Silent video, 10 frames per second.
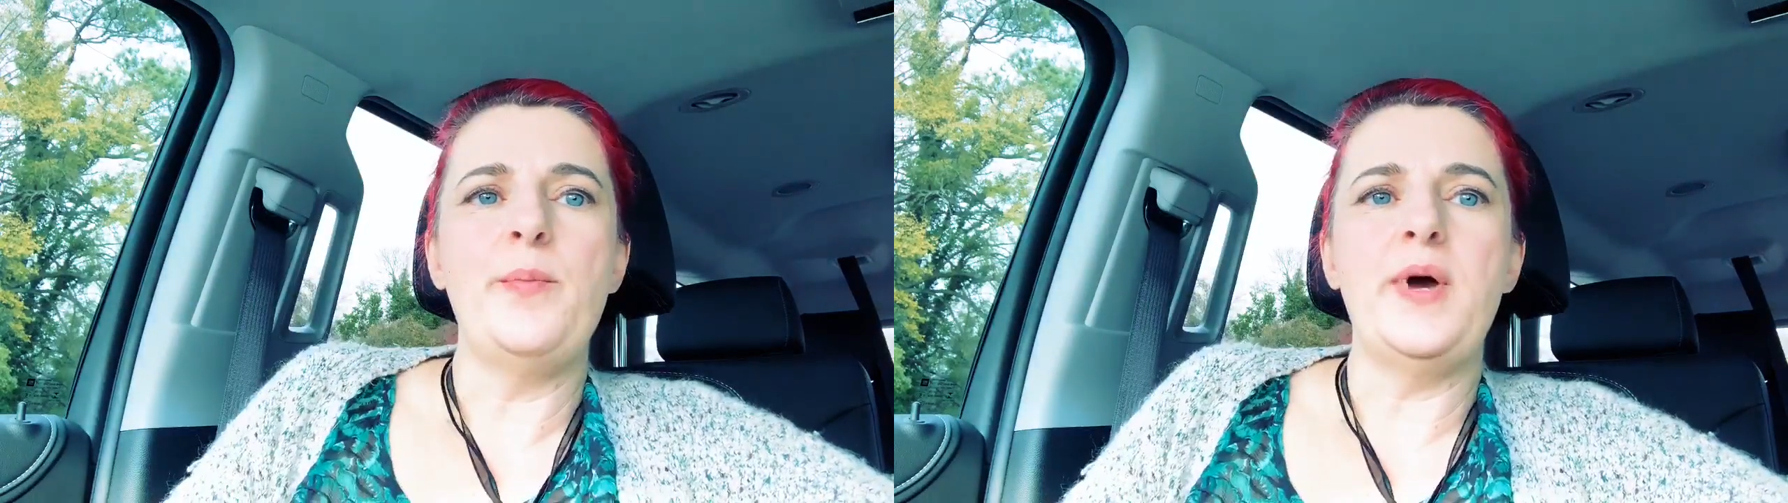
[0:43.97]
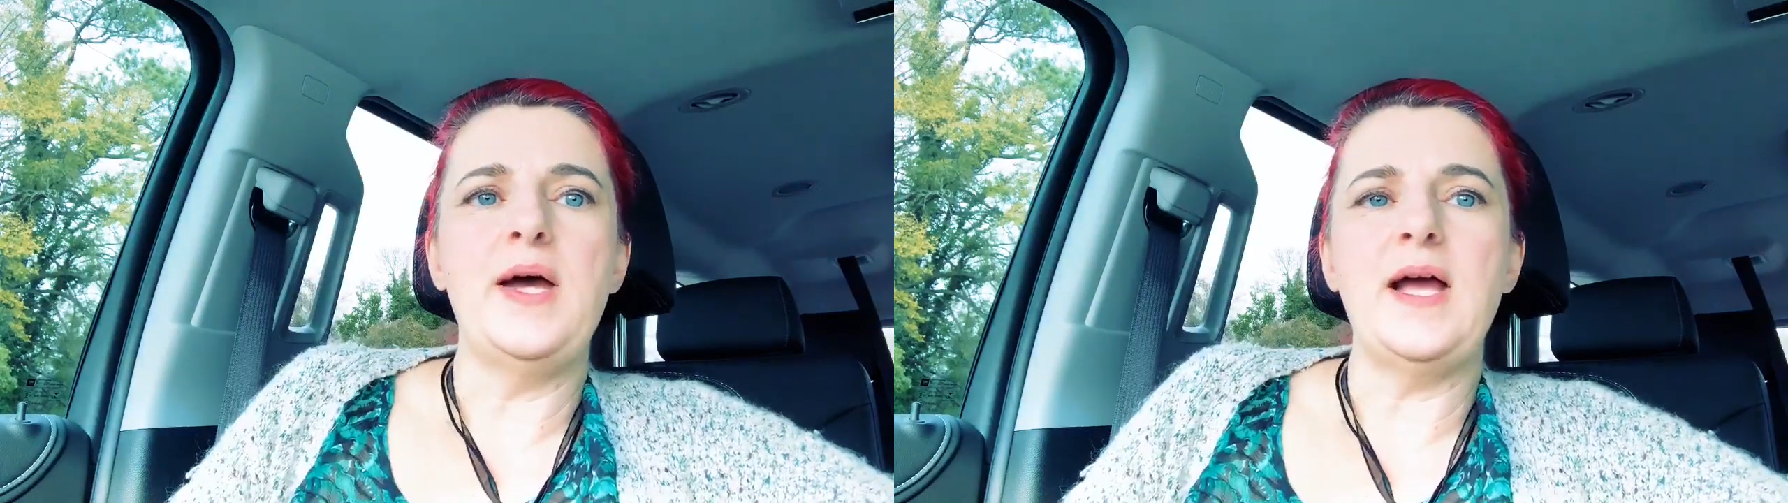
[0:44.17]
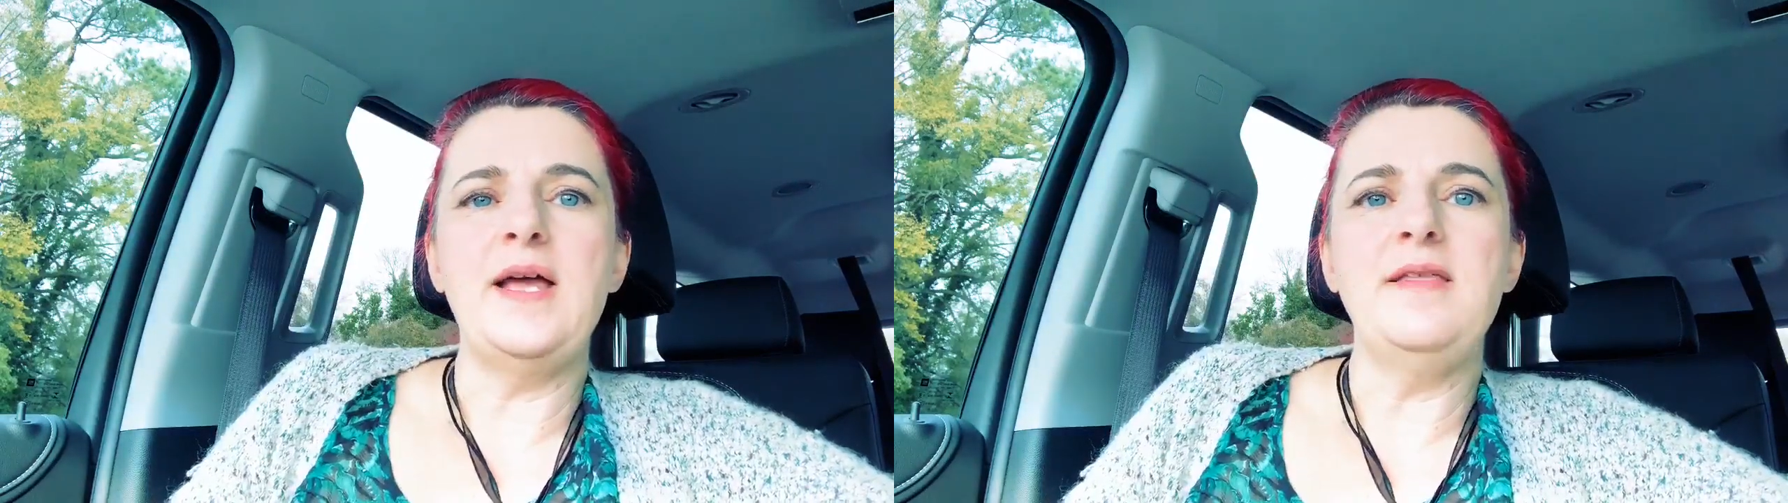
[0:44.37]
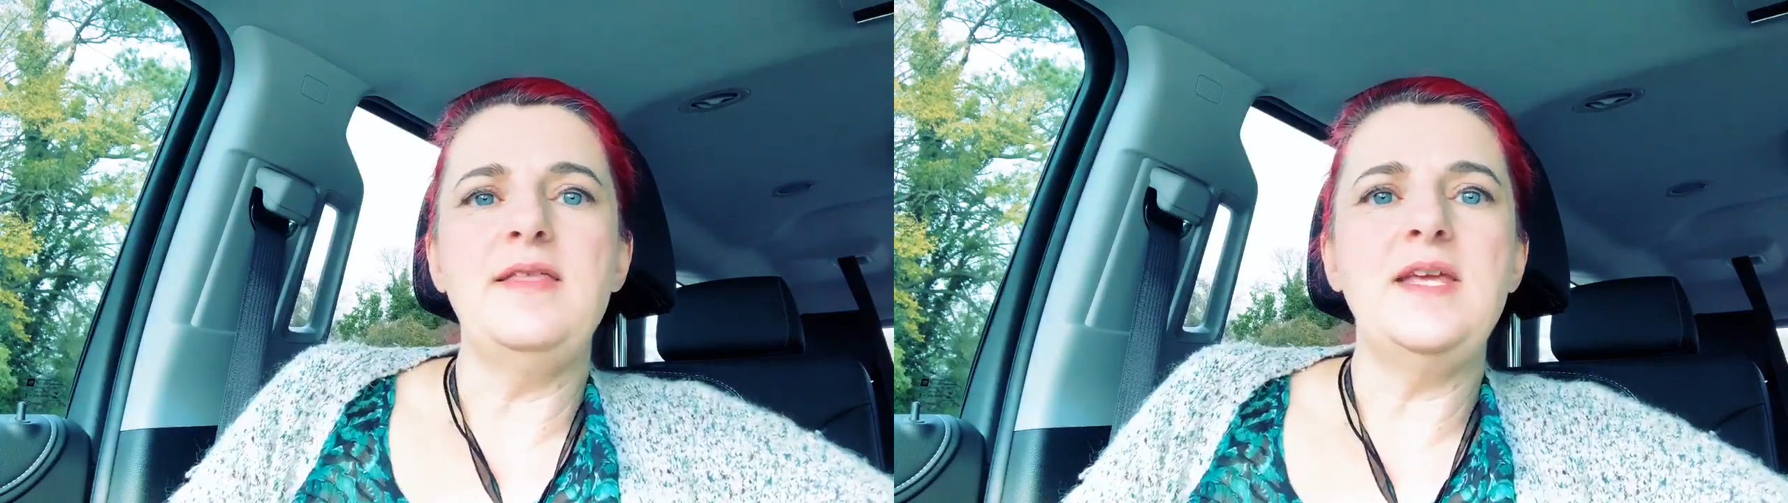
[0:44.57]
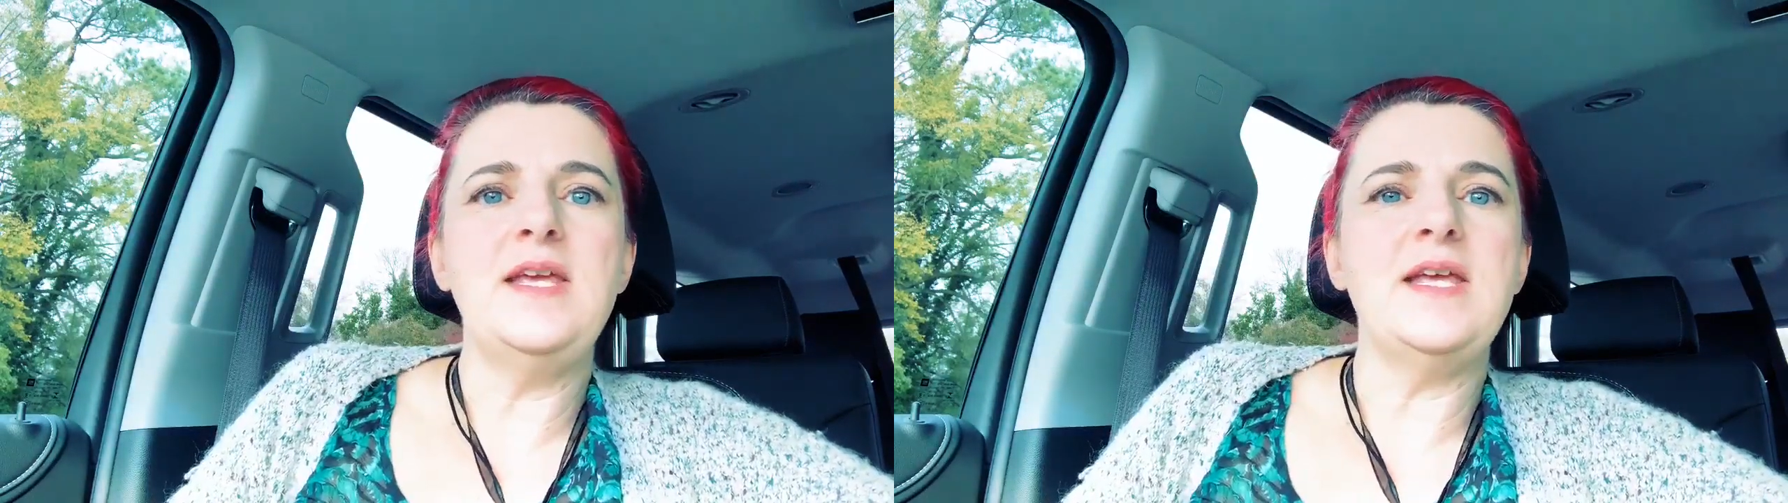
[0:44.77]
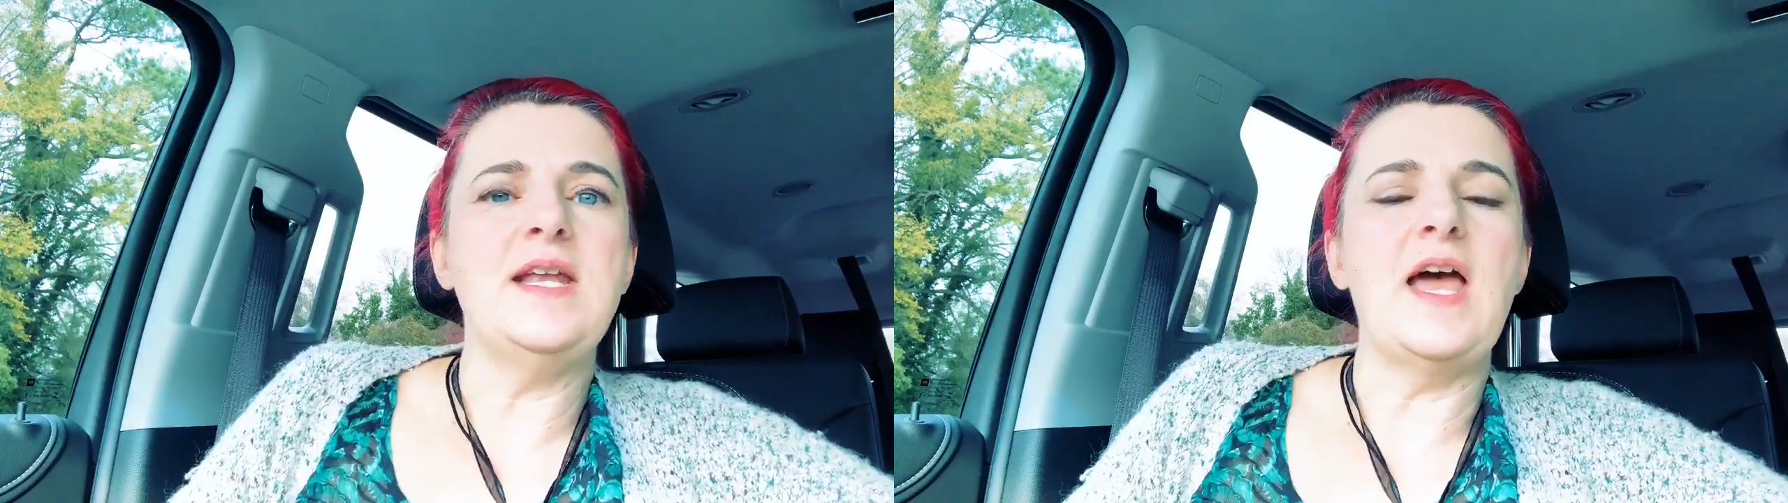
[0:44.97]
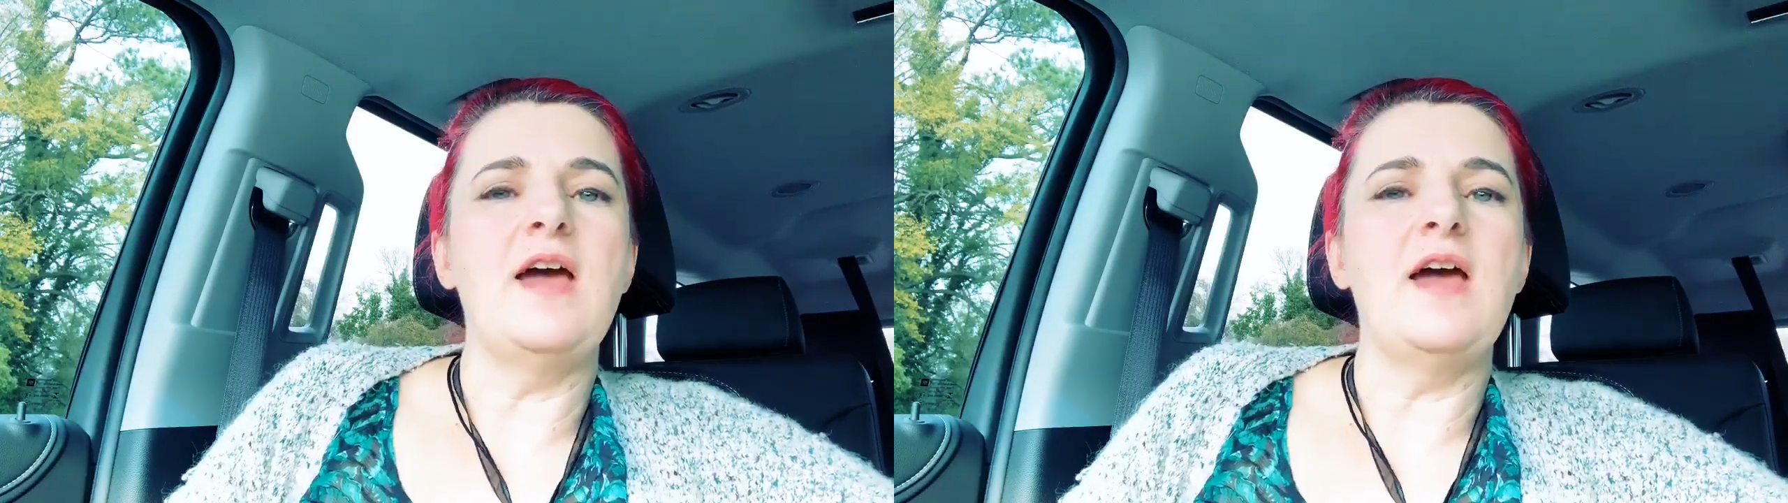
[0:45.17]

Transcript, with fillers: But I think in